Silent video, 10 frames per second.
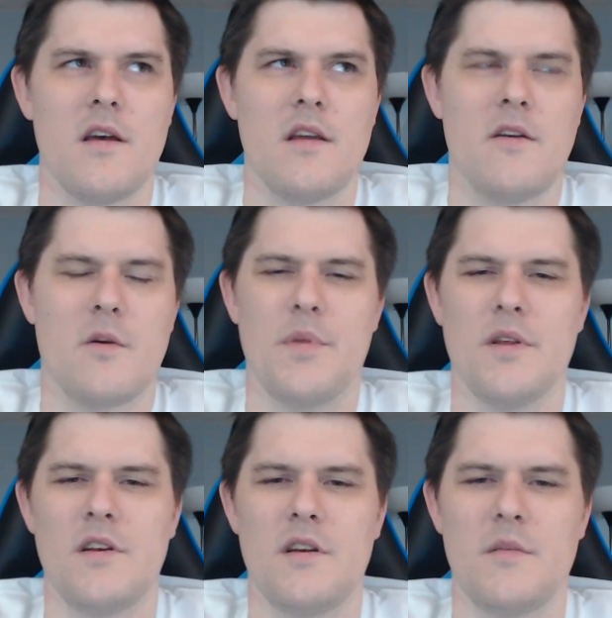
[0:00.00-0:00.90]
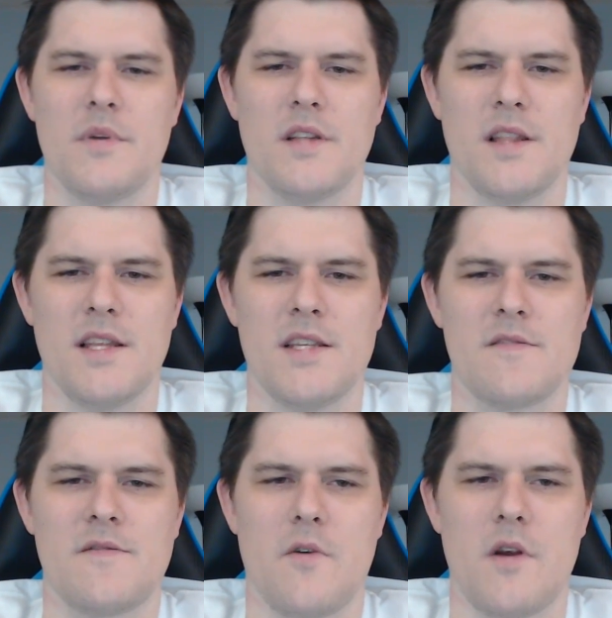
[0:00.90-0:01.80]
your ability to build a list
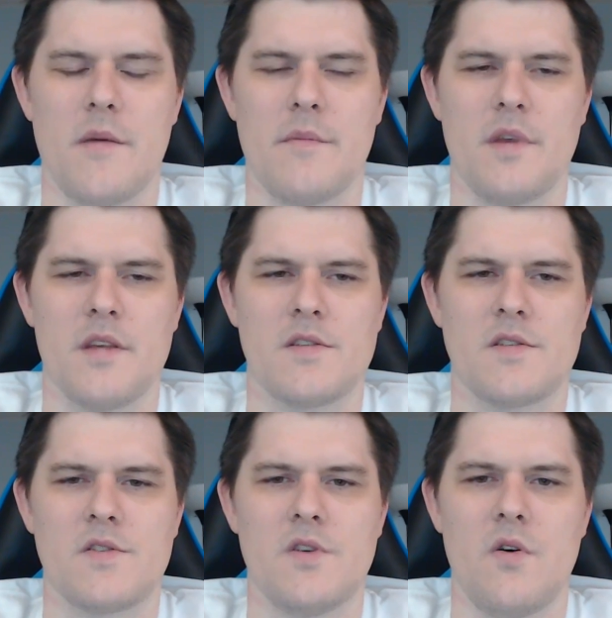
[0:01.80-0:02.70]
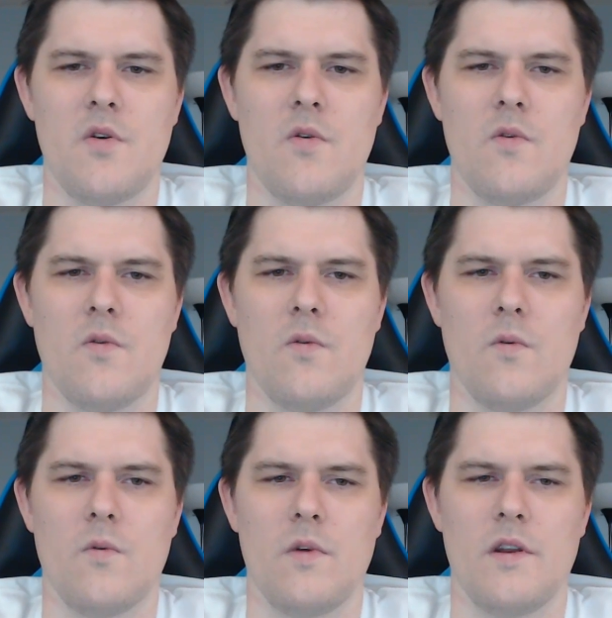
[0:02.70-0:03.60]
for him is
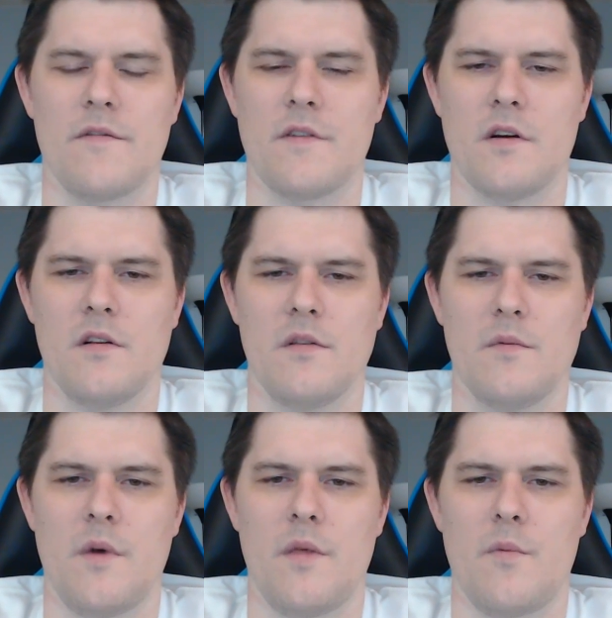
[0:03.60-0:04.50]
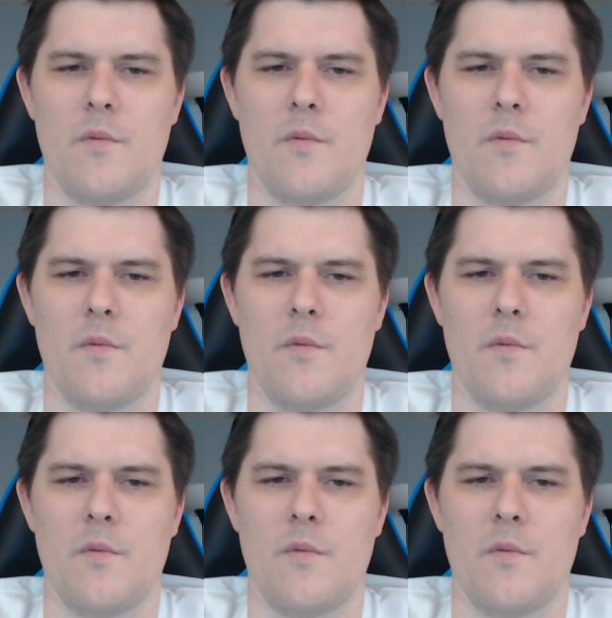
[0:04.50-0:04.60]
so difficult with